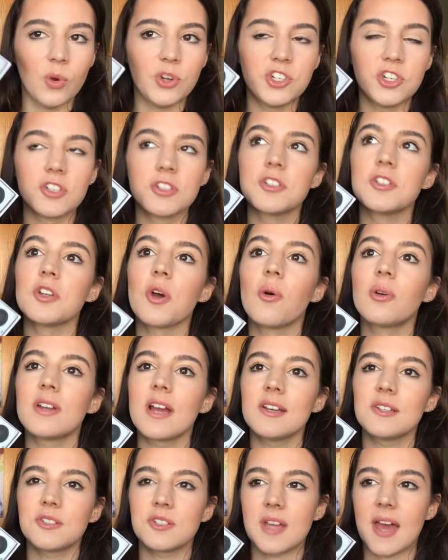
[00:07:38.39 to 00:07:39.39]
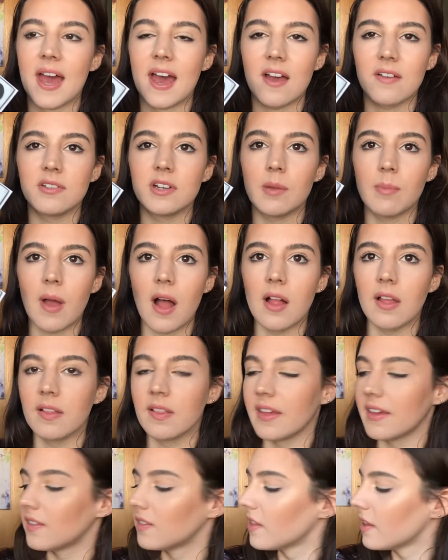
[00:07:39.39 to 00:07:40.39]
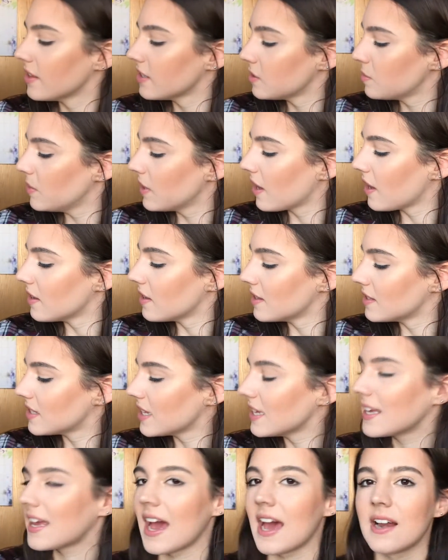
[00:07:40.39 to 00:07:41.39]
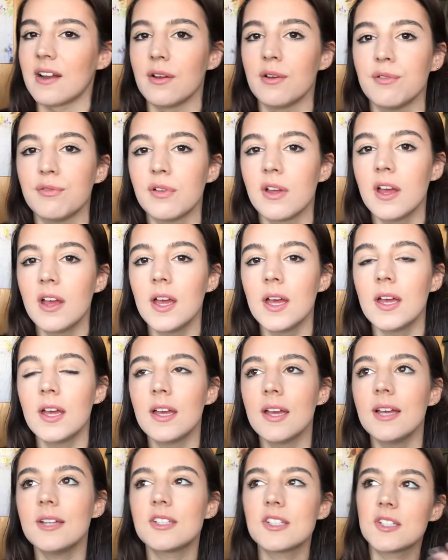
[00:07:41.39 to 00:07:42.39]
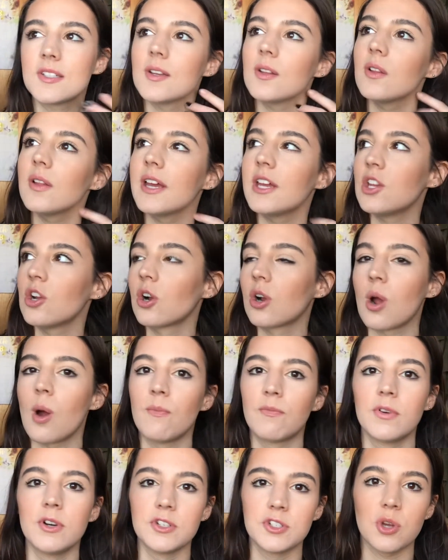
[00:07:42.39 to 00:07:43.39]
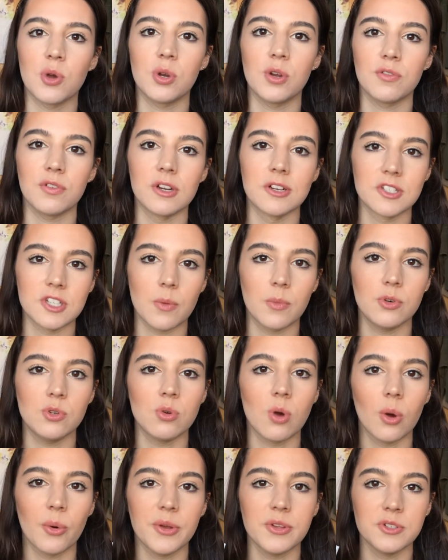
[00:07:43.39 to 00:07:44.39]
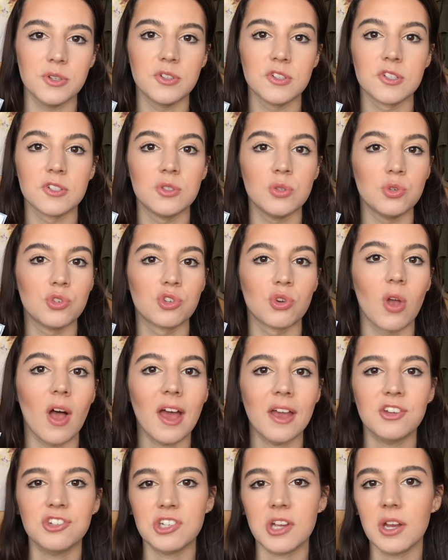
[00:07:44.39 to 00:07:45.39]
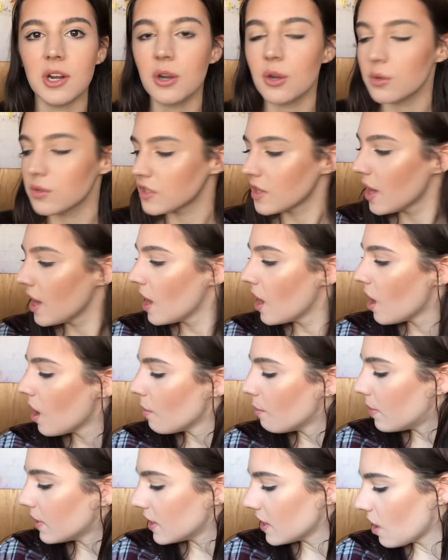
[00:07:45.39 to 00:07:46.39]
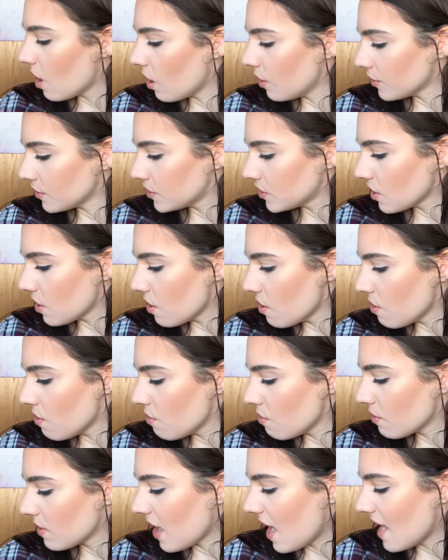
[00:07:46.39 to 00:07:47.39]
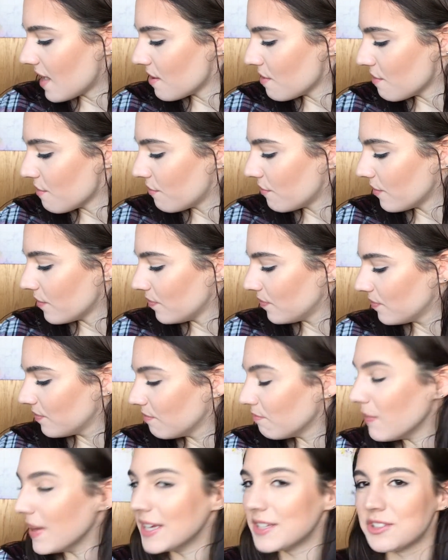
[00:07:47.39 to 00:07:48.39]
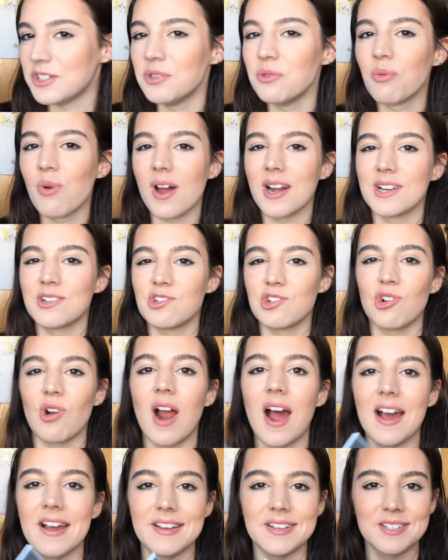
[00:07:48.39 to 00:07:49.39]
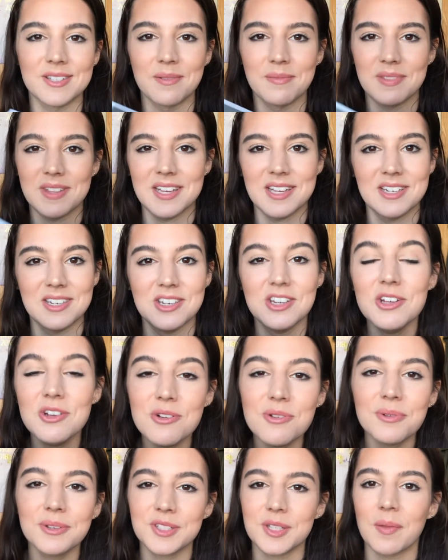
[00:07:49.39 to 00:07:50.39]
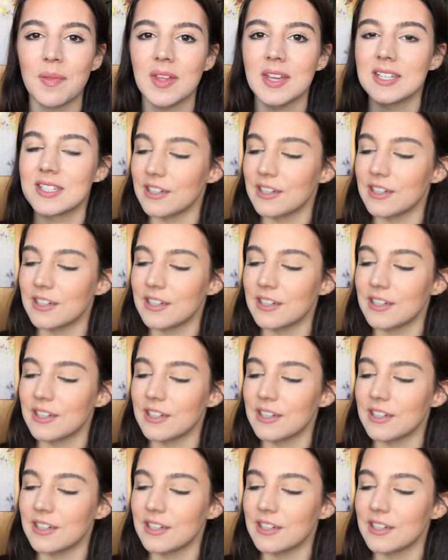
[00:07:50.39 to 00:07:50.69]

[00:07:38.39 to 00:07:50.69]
which is so nice to have in a palette like this because it's still in your comfort zone if you're someone who always uses neutral eyeshadows, but it also kind of makes you want to try something new and something